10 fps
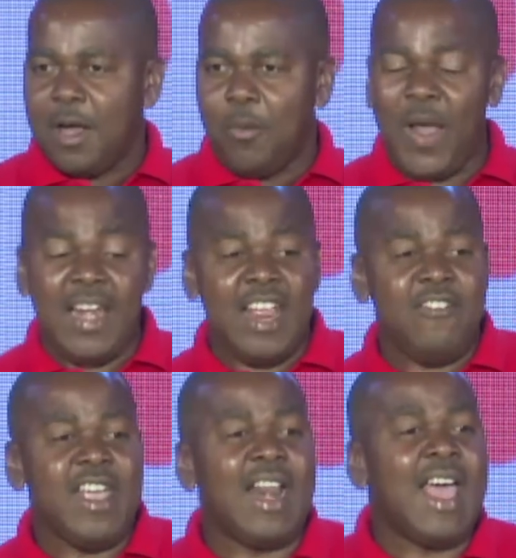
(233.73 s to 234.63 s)
When they
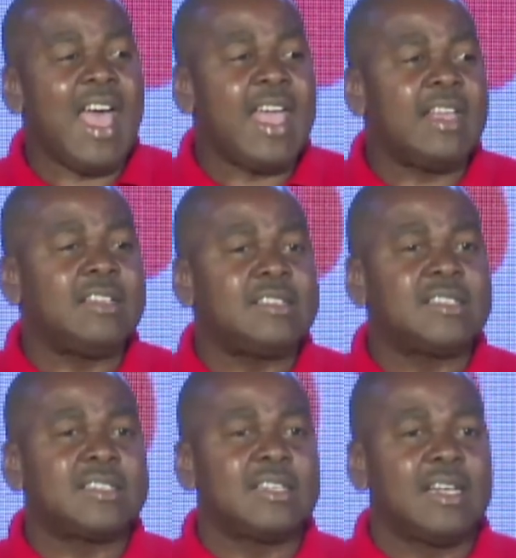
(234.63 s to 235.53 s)

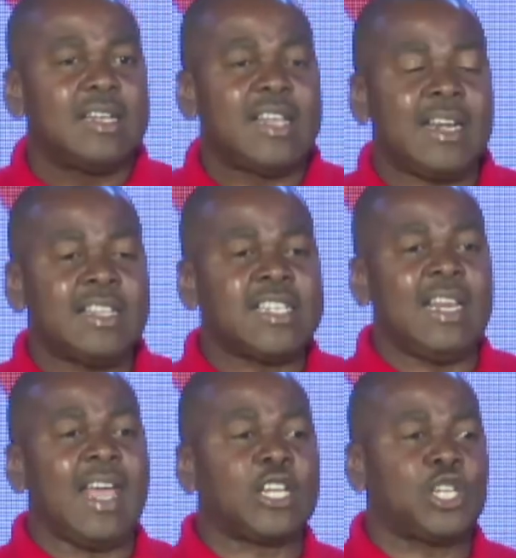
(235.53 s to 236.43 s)
realize that this
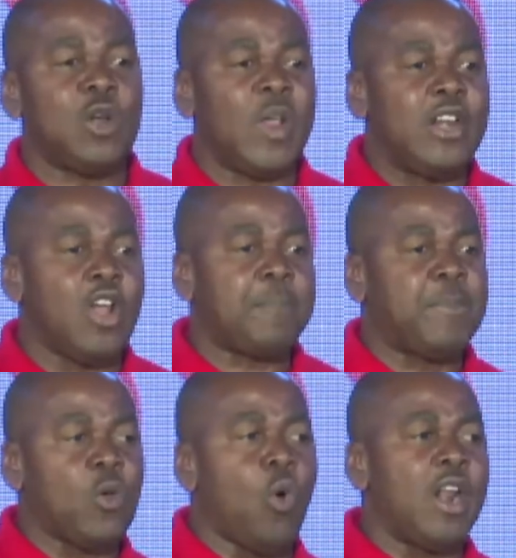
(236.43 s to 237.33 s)
election will not
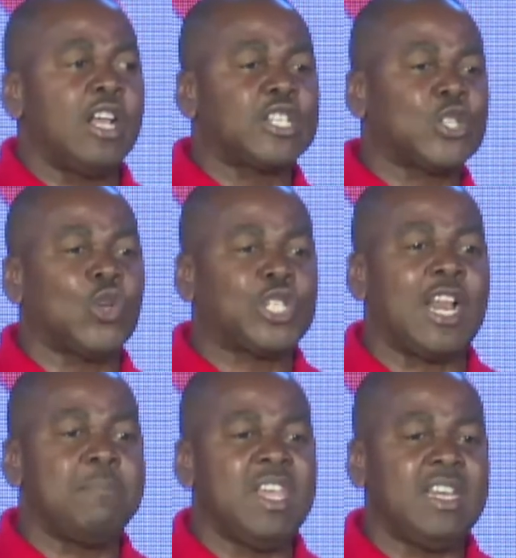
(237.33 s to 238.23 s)
be won on social
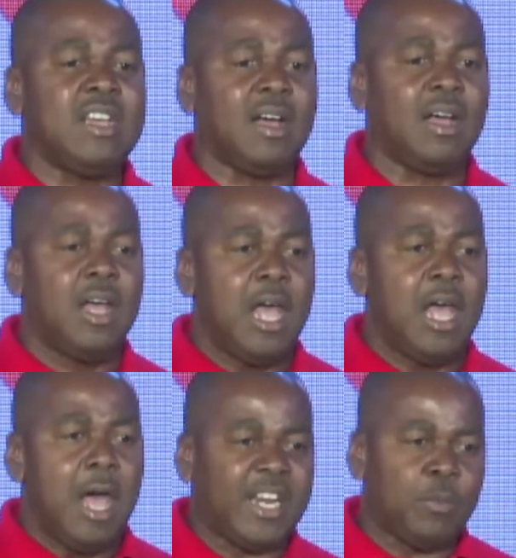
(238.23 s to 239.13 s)
media,
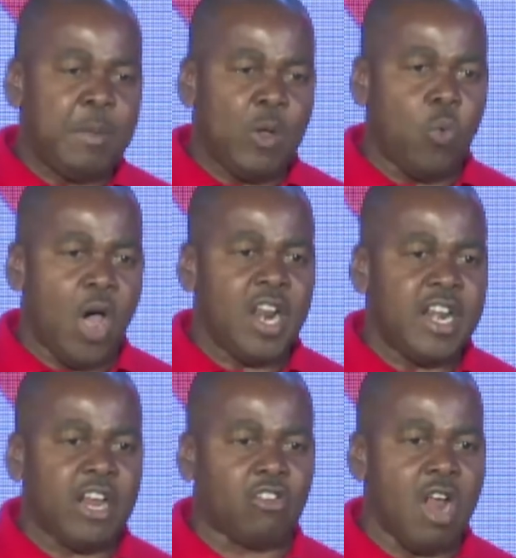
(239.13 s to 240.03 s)
but it will be won on
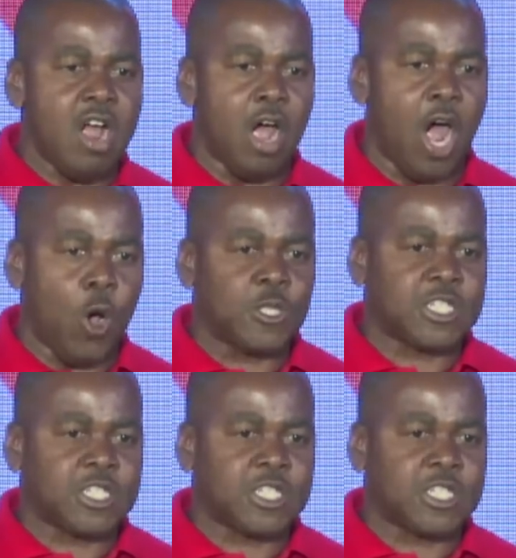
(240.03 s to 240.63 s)
the ground, house